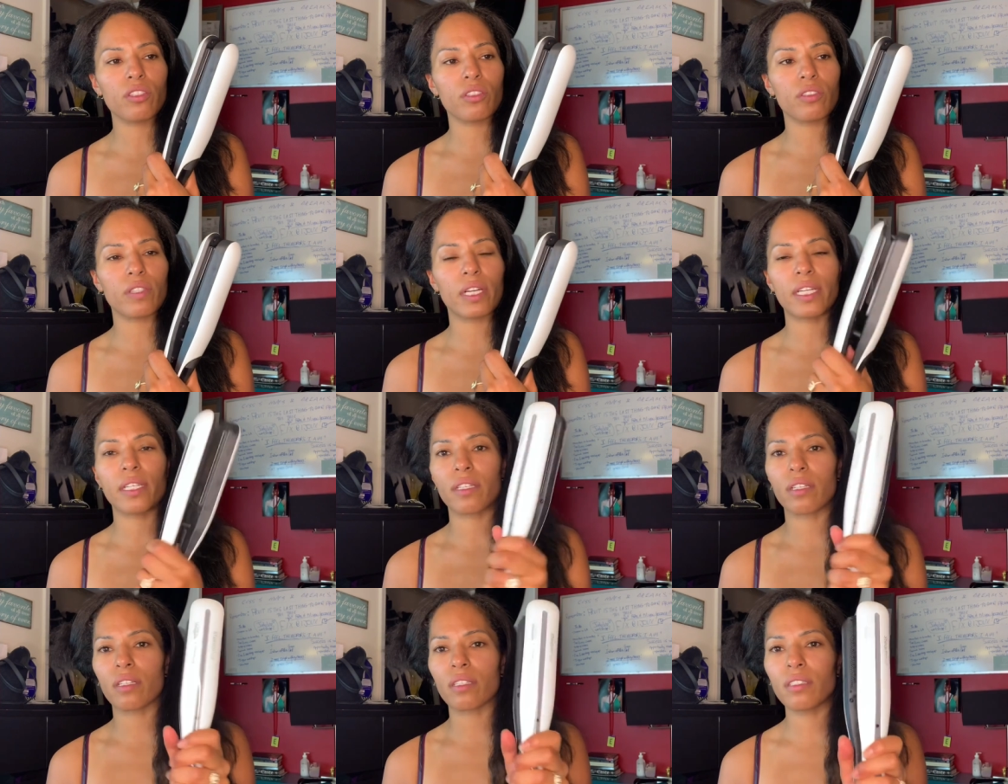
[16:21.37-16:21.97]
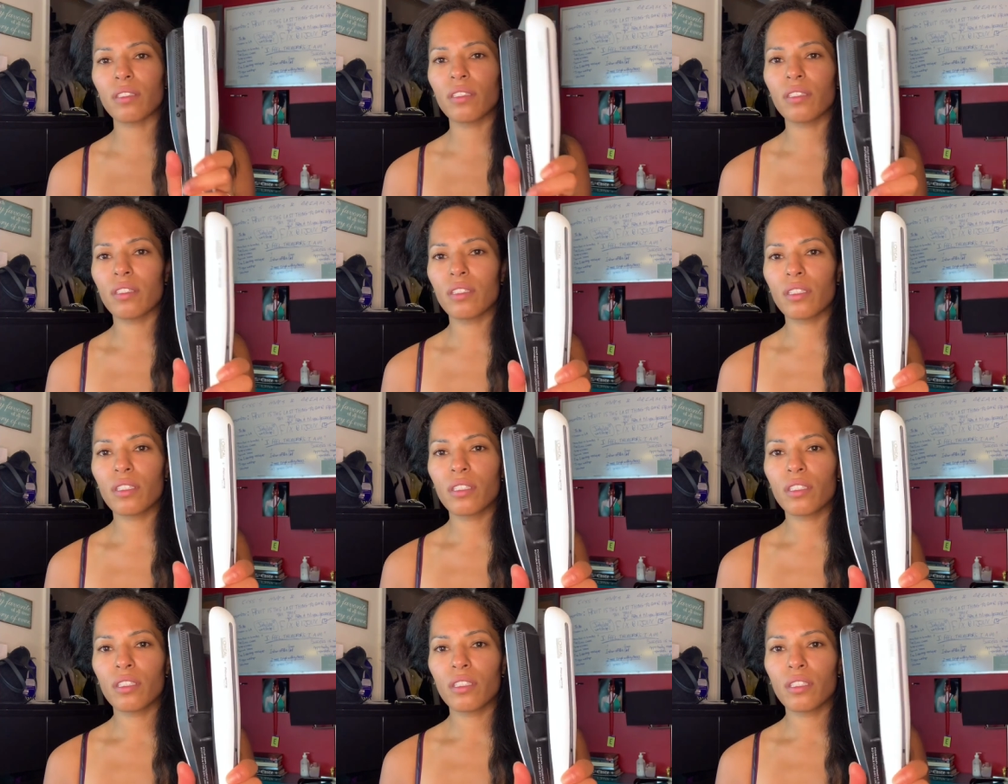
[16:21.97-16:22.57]
straightener,
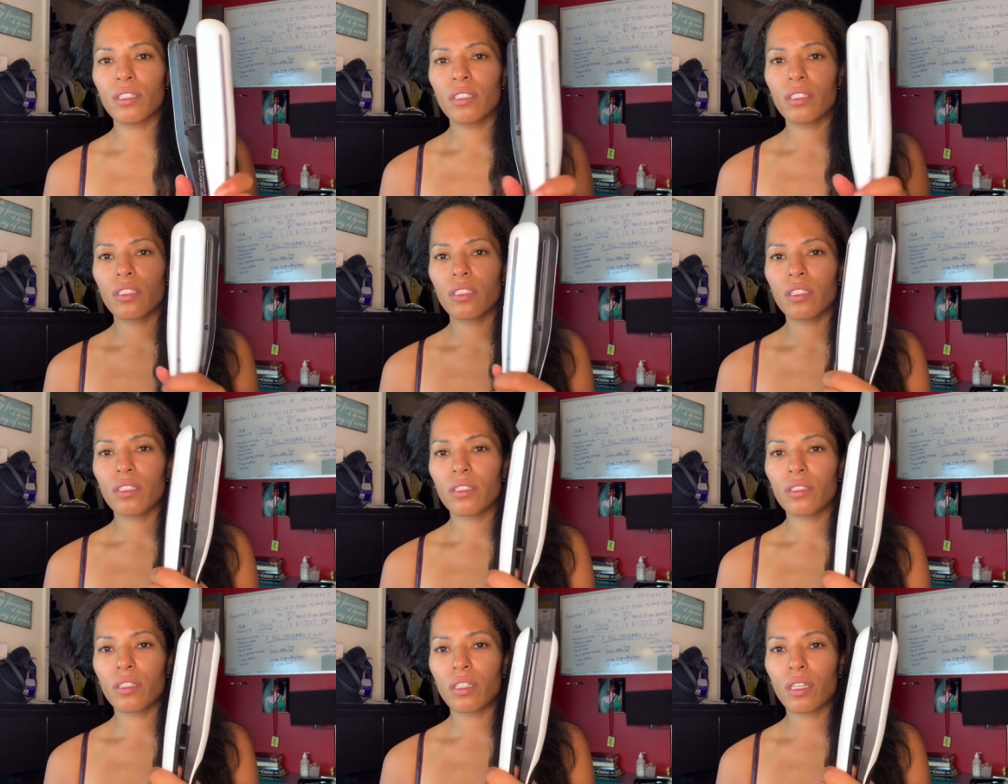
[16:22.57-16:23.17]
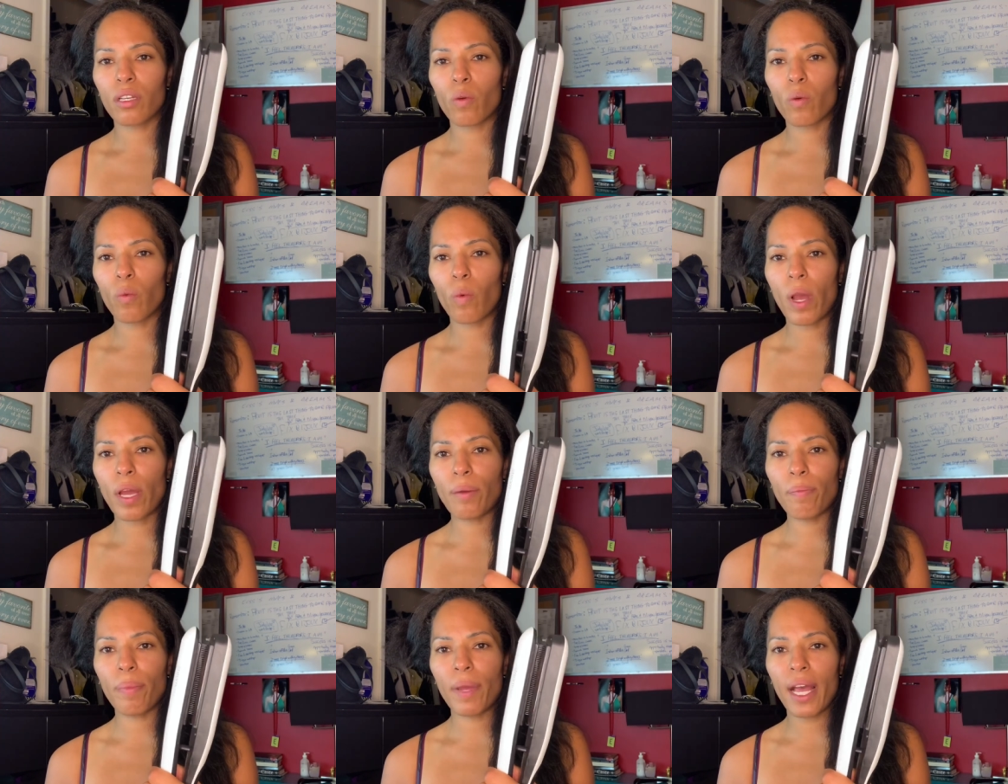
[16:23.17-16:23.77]
the
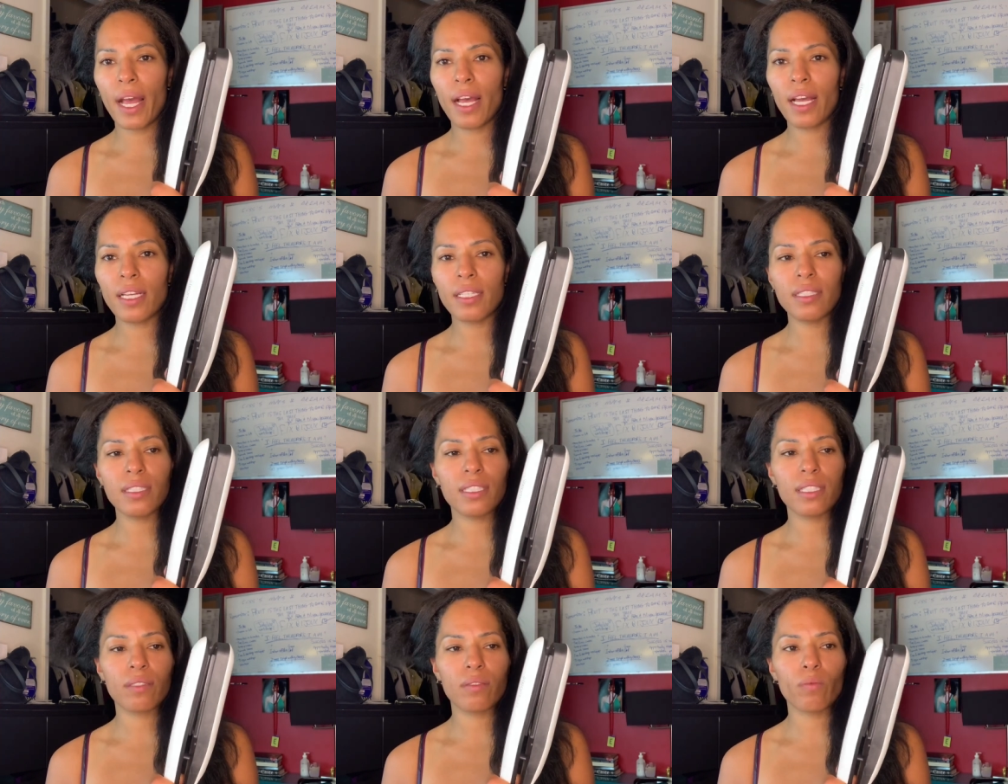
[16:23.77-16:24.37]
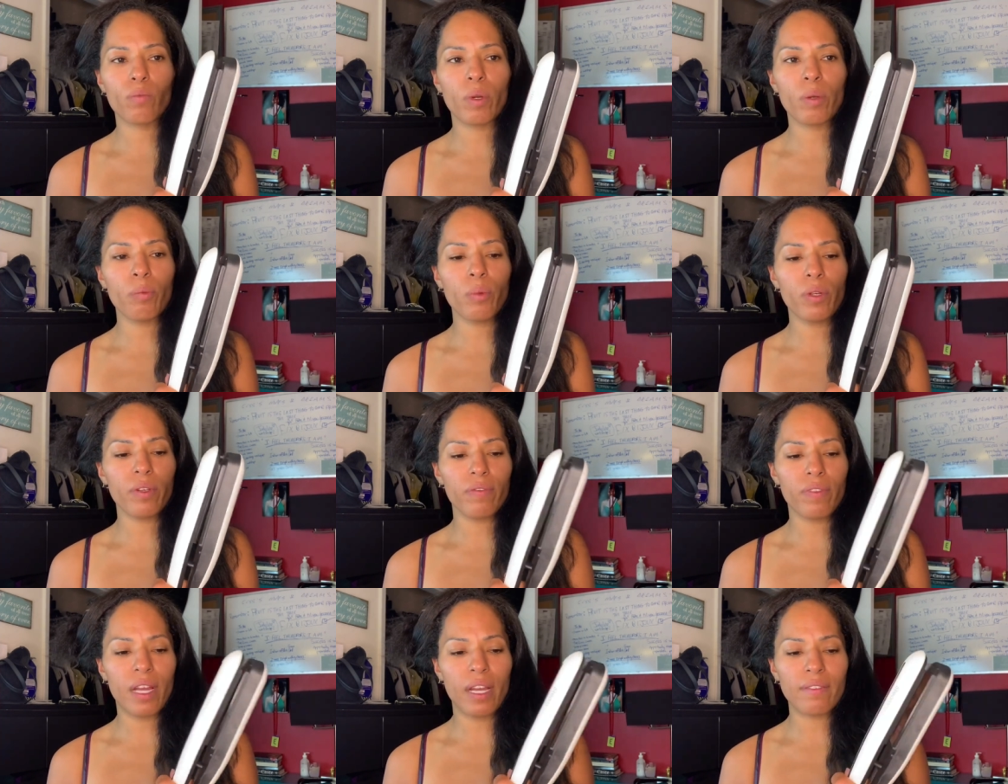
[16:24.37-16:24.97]
one pass,
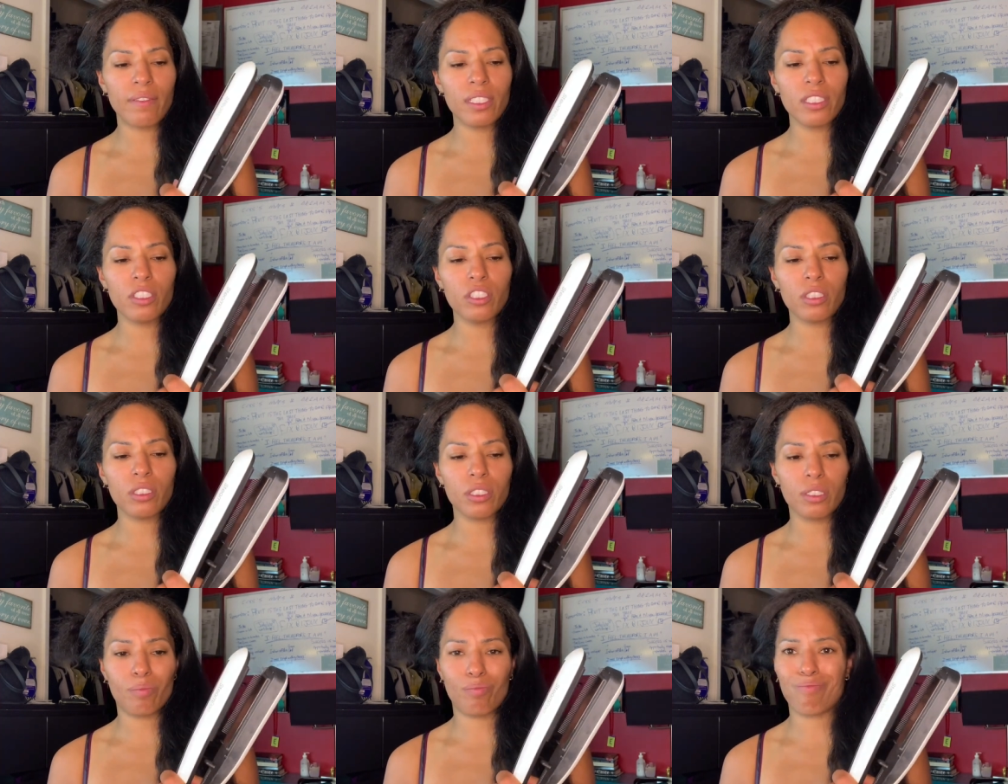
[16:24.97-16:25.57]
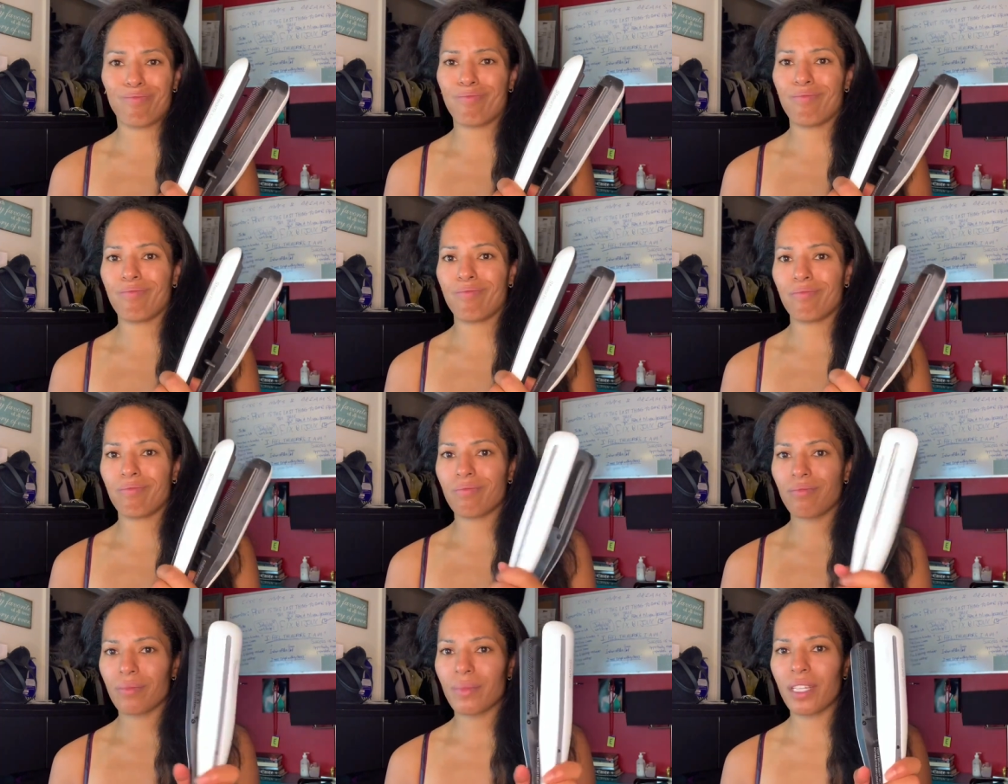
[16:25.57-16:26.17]
1.5 inch is,
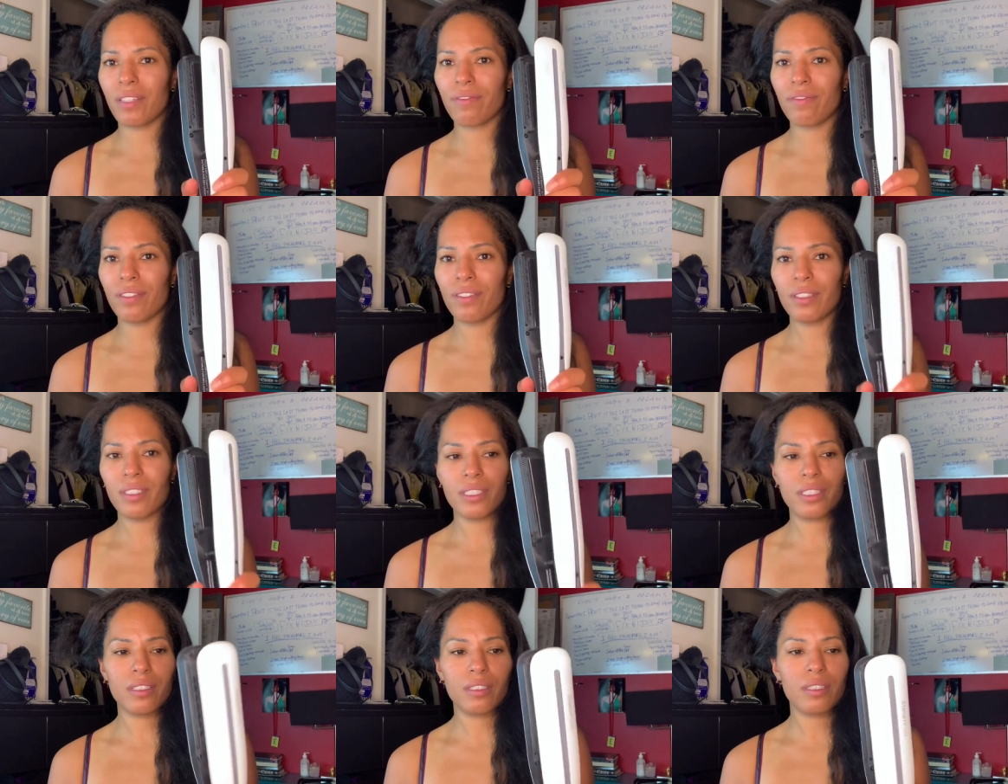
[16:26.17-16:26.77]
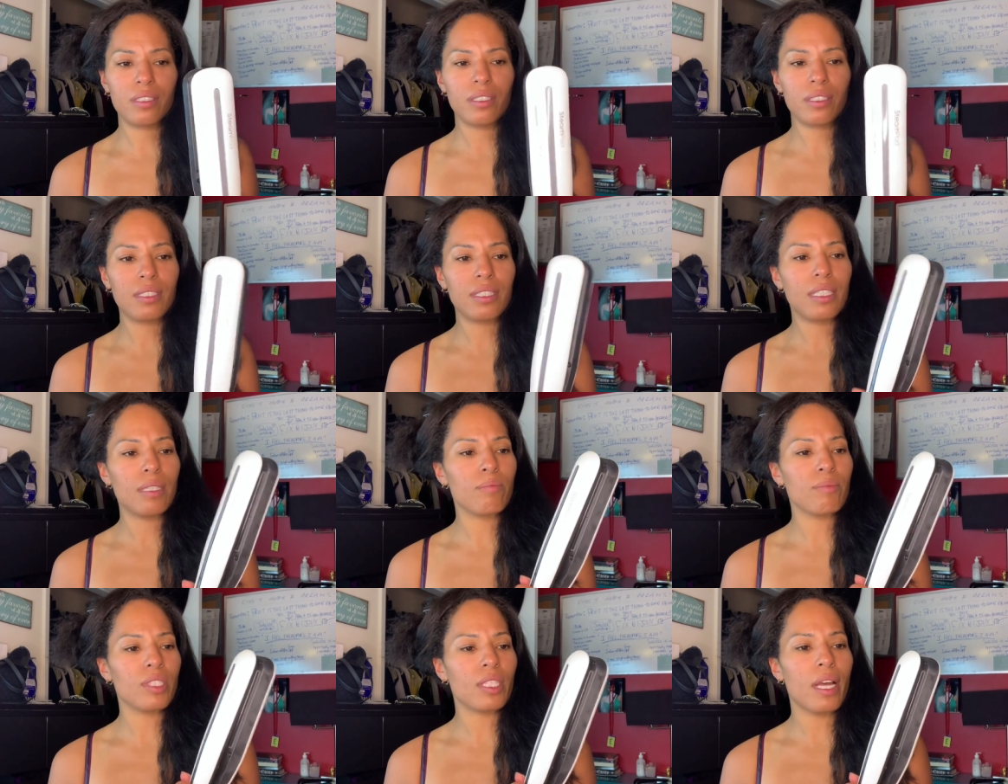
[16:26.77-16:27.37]
I feel like it's the
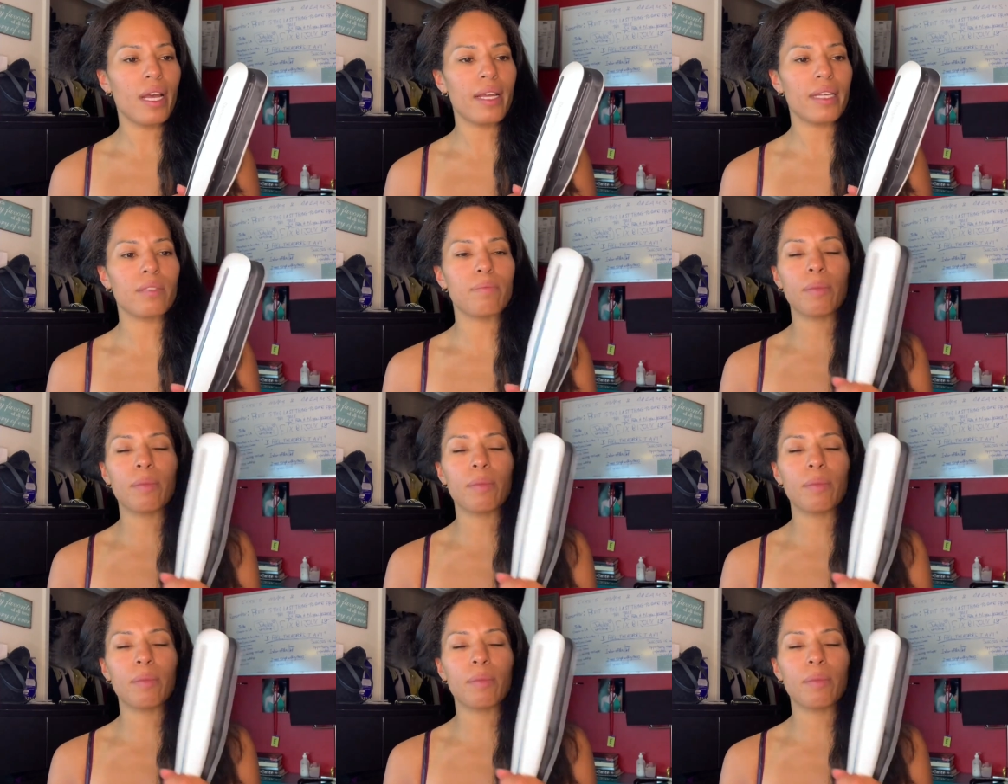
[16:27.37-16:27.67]
same size.